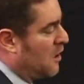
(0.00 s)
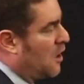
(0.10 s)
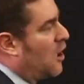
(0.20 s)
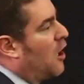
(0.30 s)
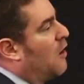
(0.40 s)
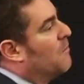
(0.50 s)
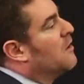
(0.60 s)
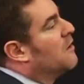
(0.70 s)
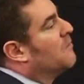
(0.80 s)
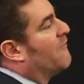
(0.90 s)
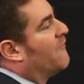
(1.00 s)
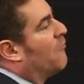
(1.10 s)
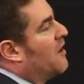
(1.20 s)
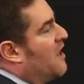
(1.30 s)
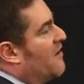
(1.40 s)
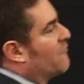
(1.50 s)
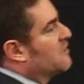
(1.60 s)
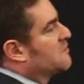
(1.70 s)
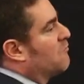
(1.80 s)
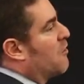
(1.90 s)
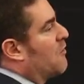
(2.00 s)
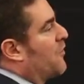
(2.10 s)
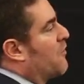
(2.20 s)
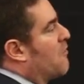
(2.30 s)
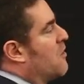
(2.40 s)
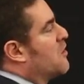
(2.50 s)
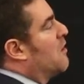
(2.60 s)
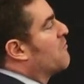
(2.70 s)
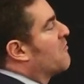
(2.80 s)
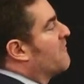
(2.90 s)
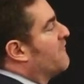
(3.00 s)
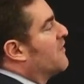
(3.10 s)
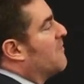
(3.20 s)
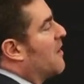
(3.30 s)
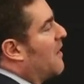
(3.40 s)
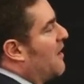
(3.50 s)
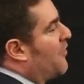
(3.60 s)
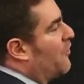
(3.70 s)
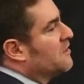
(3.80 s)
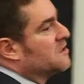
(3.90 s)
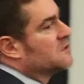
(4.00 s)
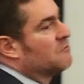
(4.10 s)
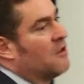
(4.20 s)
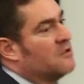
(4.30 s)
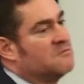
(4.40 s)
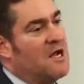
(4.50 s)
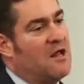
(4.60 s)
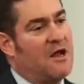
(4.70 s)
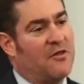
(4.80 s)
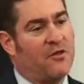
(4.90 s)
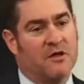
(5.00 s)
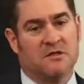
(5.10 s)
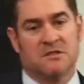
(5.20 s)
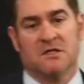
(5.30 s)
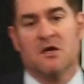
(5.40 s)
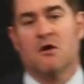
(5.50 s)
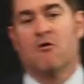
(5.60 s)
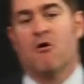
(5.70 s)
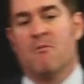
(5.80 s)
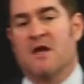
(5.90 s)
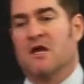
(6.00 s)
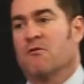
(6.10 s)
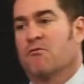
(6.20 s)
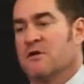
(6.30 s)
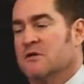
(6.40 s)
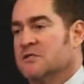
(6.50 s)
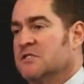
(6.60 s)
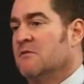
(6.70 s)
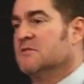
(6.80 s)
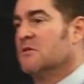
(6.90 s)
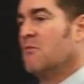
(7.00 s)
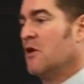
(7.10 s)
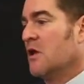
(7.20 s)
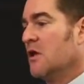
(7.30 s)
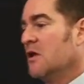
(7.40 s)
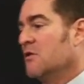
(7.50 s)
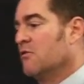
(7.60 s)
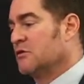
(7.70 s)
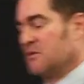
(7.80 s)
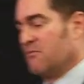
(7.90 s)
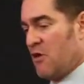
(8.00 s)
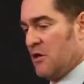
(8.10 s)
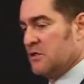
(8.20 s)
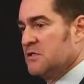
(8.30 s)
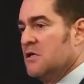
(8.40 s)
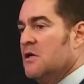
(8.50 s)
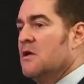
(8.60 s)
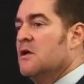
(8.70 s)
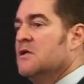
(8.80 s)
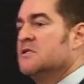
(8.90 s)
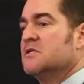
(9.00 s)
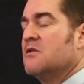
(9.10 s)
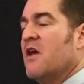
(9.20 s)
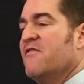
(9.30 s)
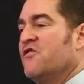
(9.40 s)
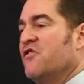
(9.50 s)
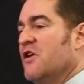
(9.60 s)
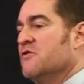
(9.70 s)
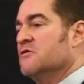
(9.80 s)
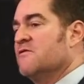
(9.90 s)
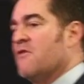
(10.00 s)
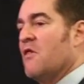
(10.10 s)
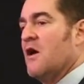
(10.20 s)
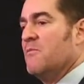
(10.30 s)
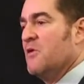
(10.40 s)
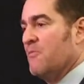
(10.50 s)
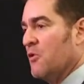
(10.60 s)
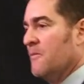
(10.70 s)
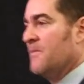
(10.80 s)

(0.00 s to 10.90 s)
Um, but for whatever it's worth, there are a number of female athletes as well as male athletes who are making real sums of money endorsing products. This is life changers for a lot of people.